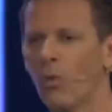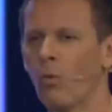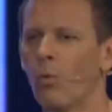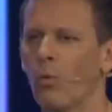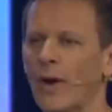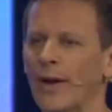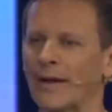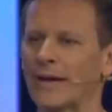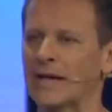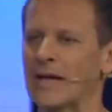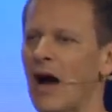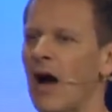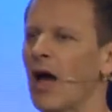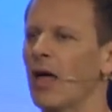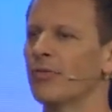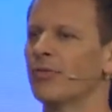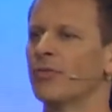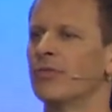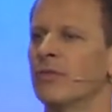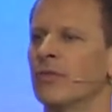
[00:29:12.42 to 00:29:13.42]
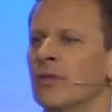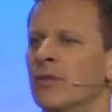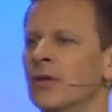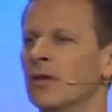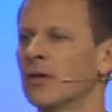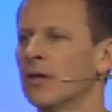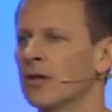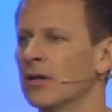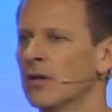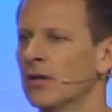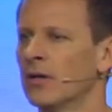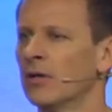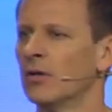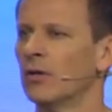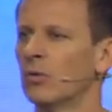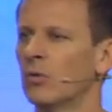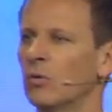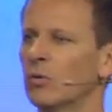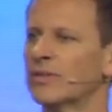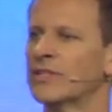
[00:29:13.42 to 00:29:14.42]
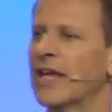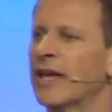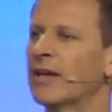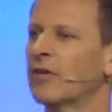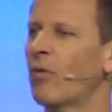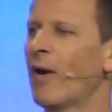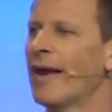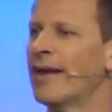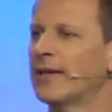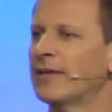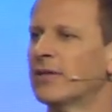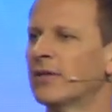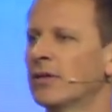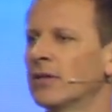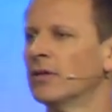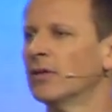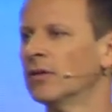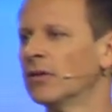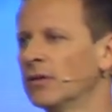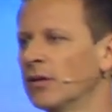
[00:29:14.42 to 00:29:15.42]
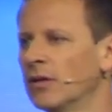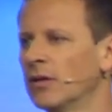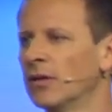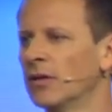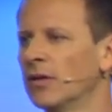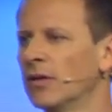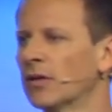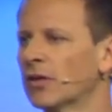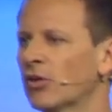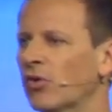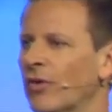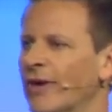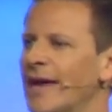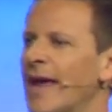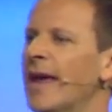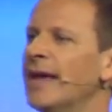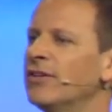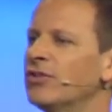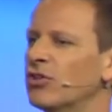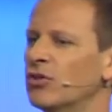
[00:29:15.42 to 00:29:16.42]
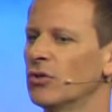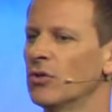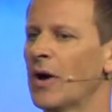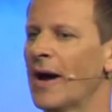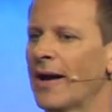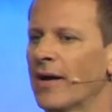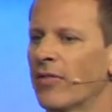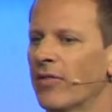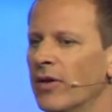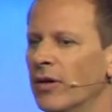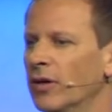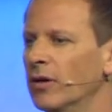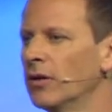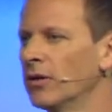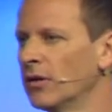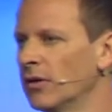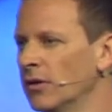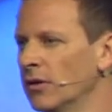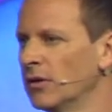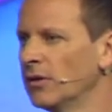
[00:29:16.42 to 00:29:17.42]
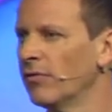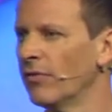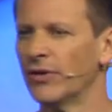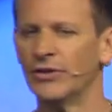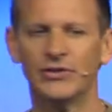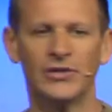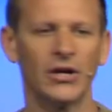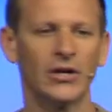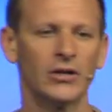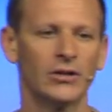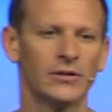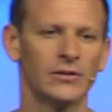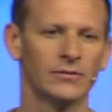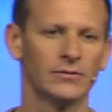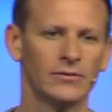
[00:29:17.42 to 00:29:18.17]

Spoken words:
when God was getting ready to create you out of the dirt.